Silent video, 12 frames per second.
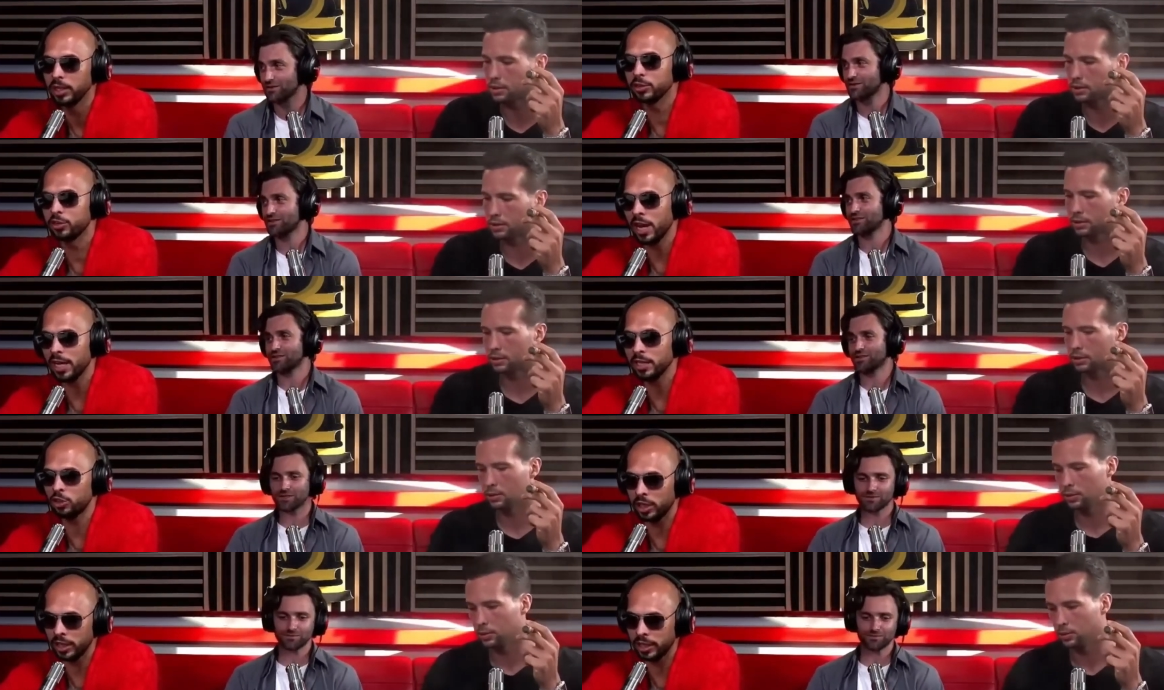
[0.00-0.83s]
Speaker 1: You're chatting
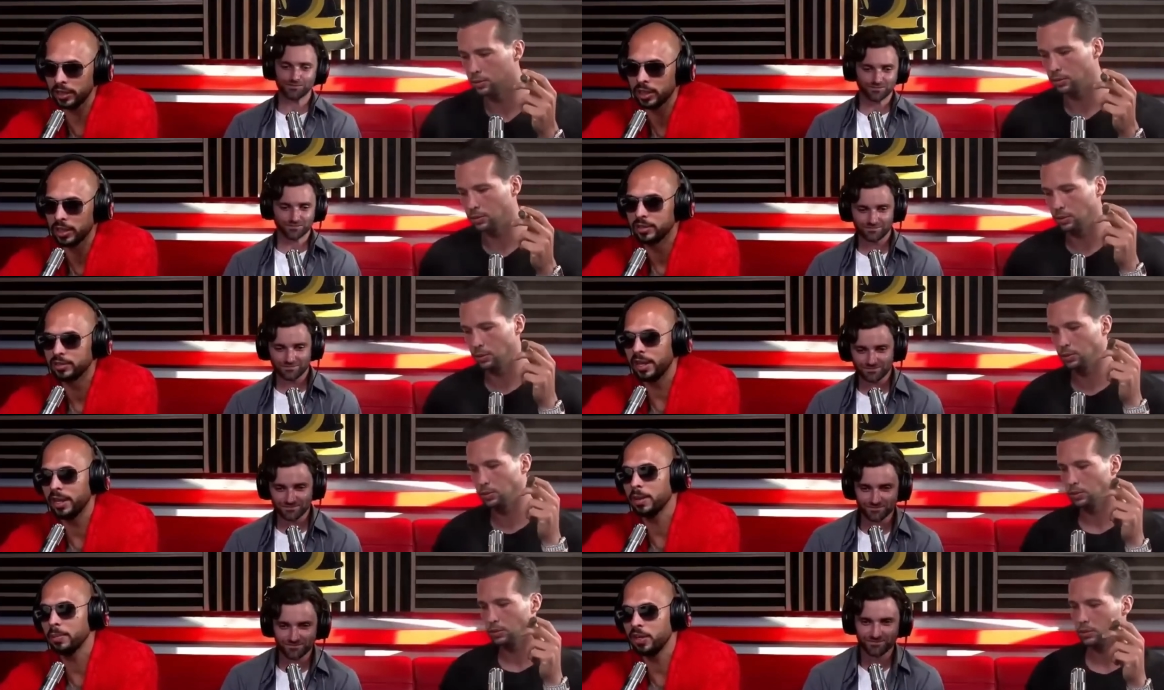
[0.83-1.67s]
shit,
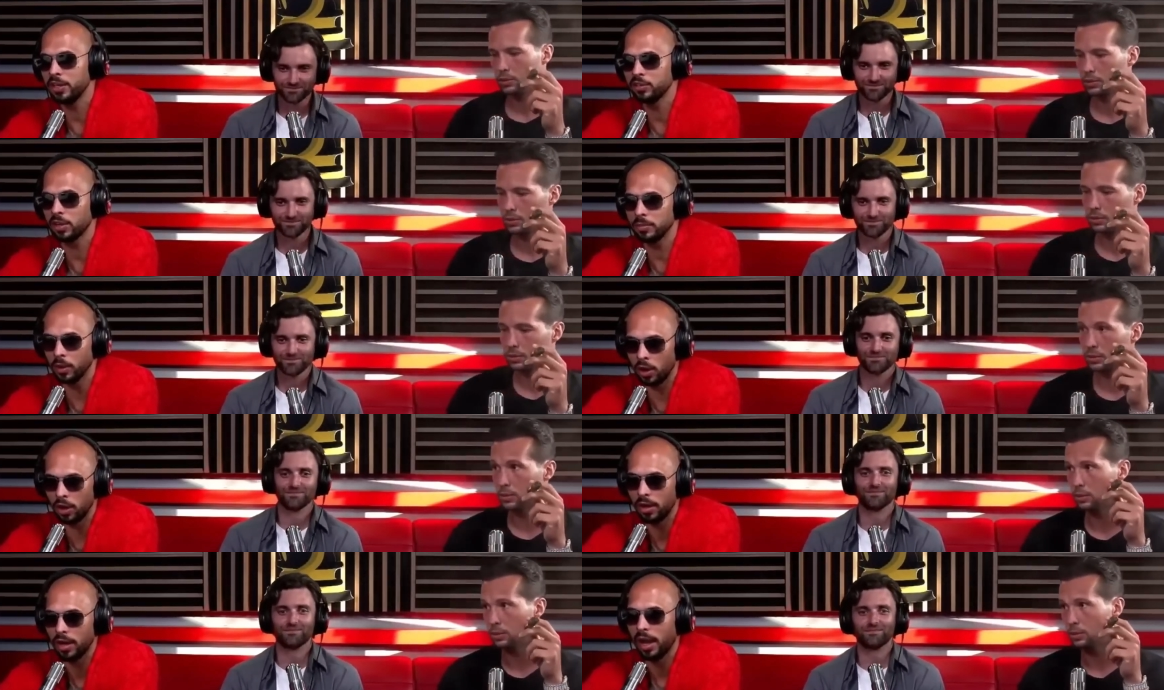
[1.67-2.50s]
saying I'm things I'm
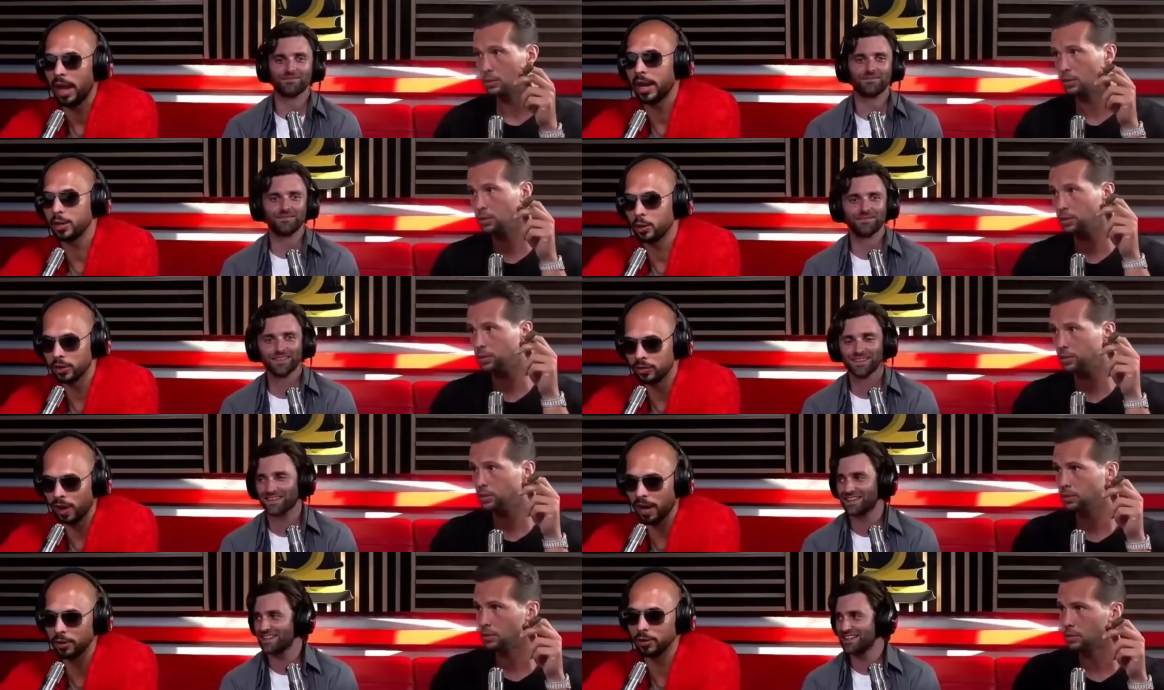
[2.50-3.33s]
not, and I yoga
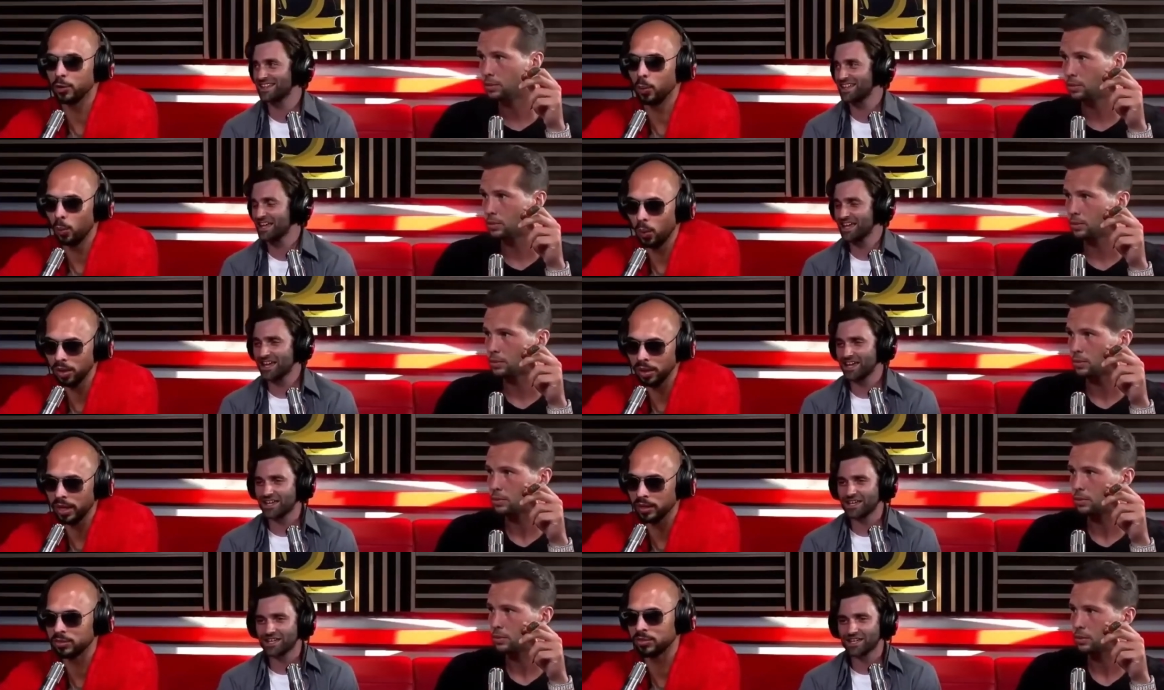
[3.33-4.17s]
fire you. What
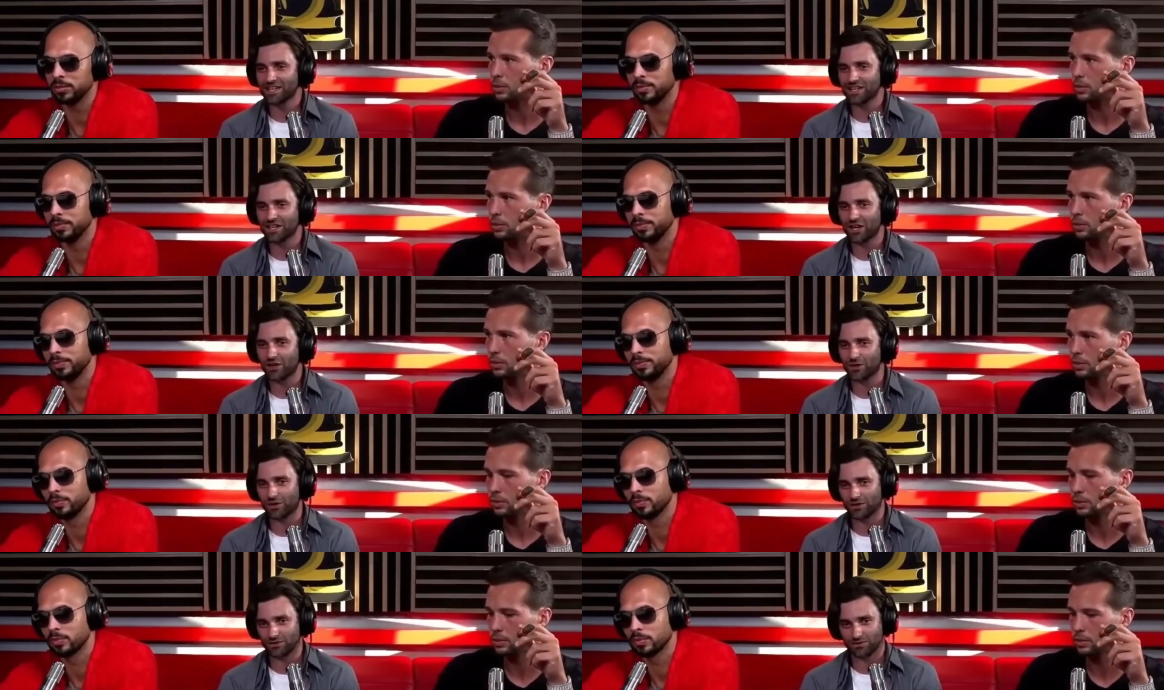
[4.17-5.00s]
next?
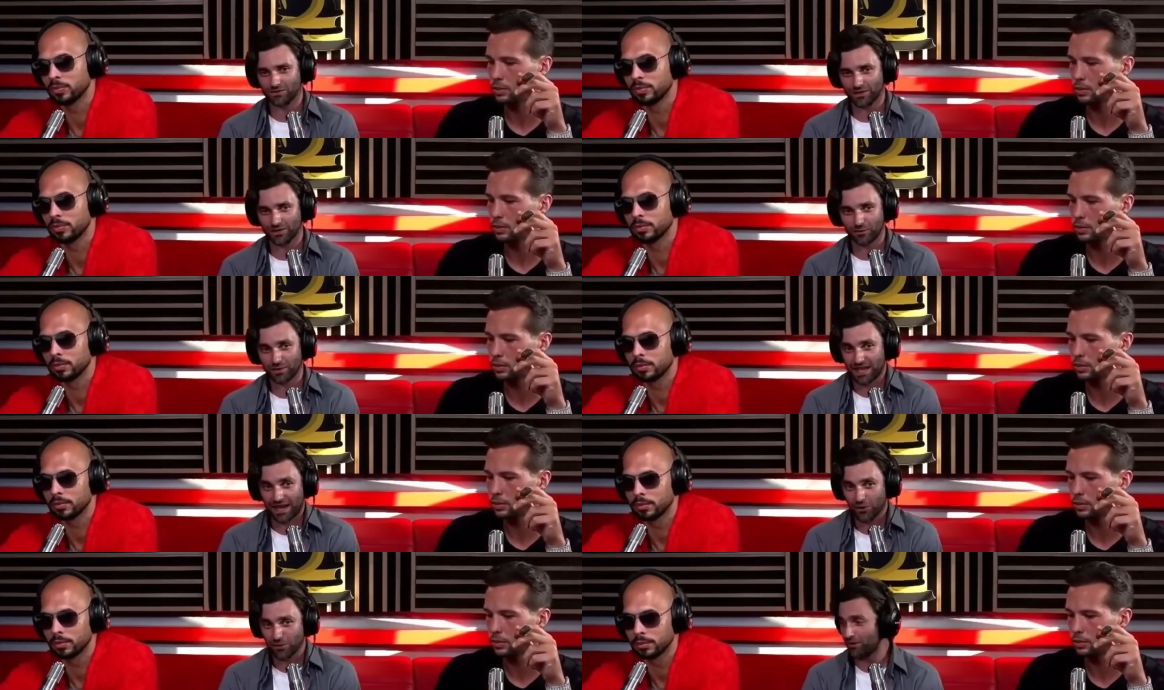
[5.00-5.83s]
Speaker 2: That would be
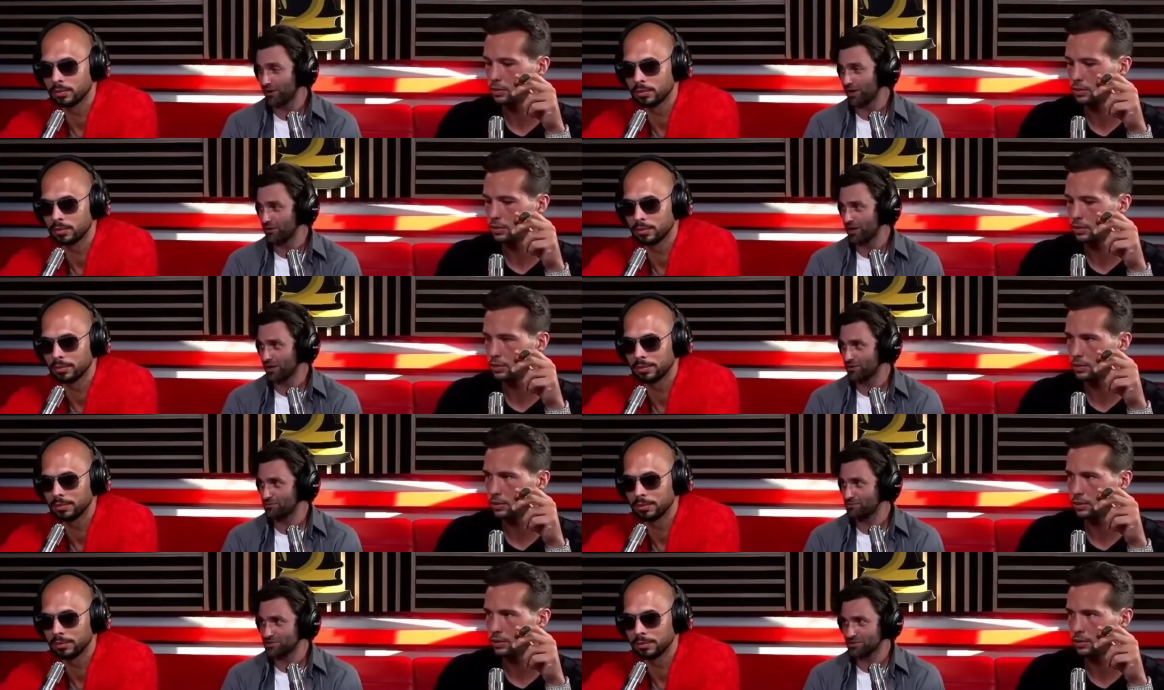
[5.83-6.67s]
terrible. I, I
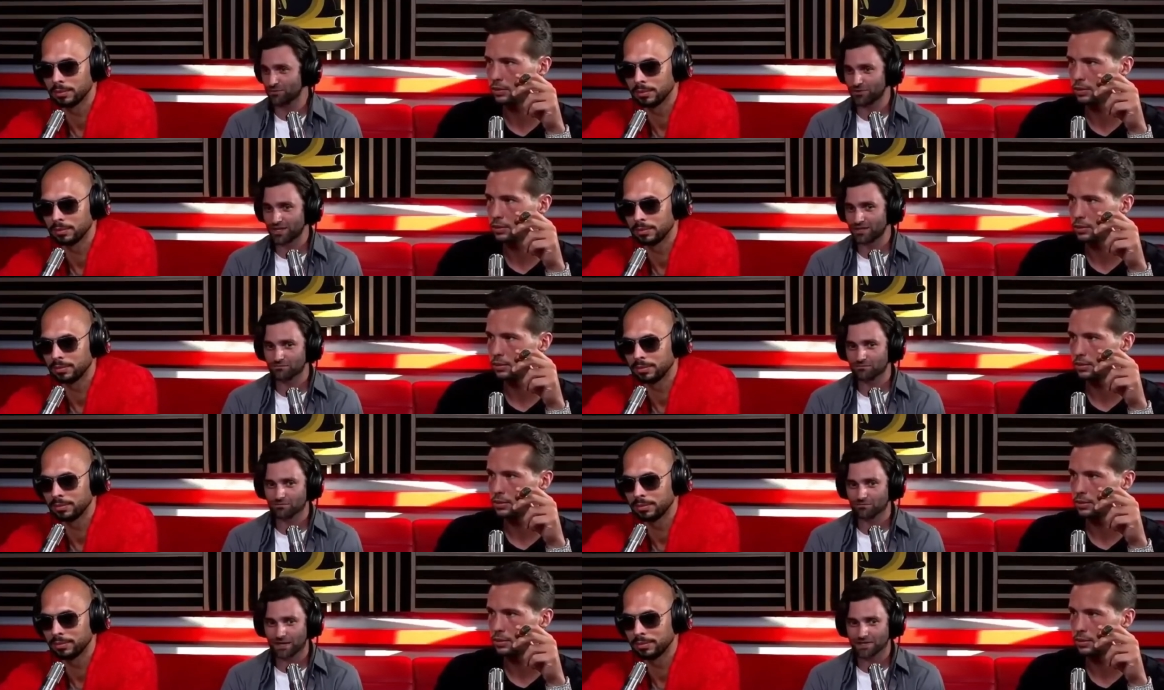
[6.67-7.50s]
would
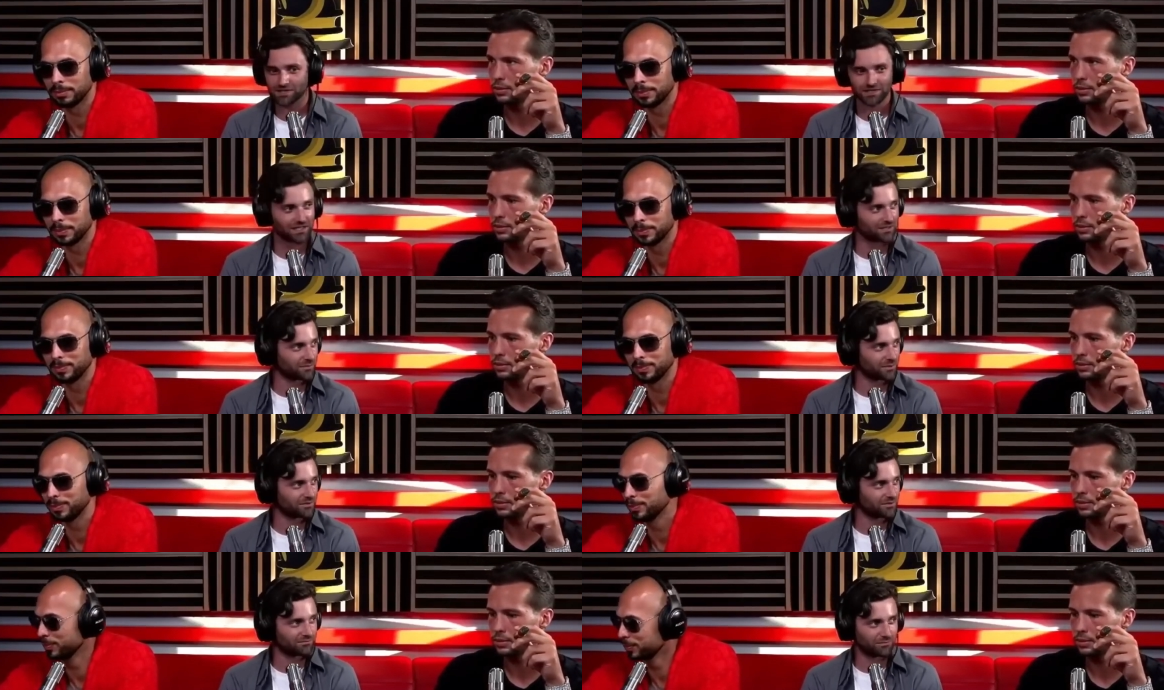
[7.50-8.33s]
scream. My skin
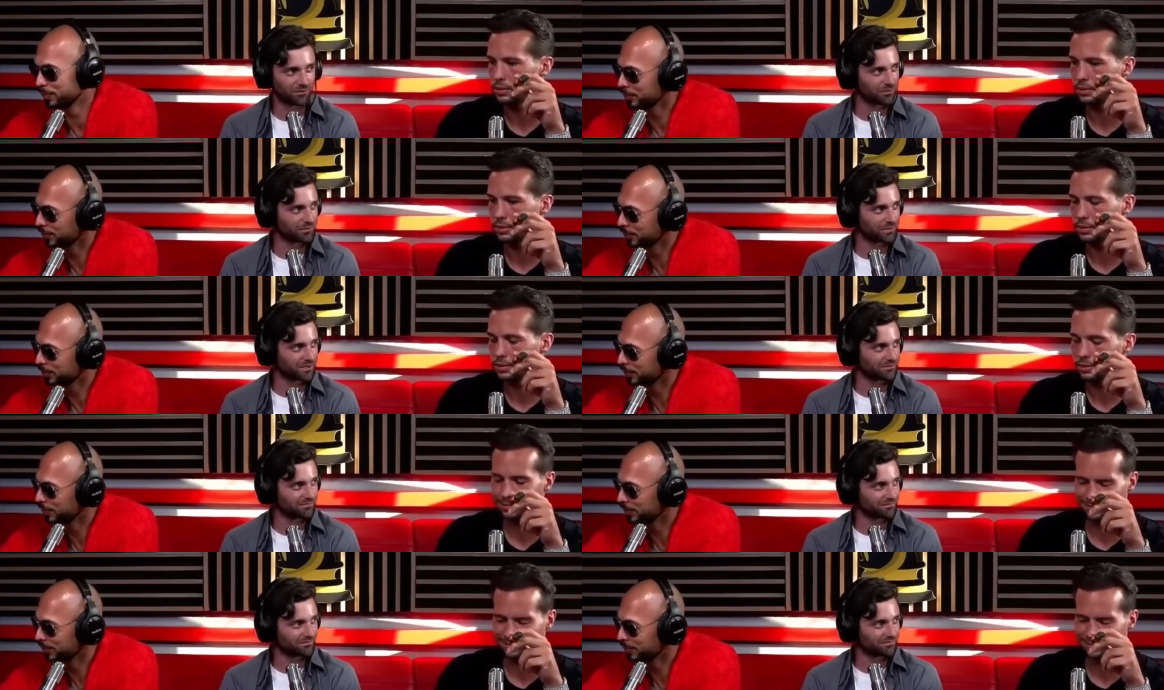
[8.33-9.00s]
would probably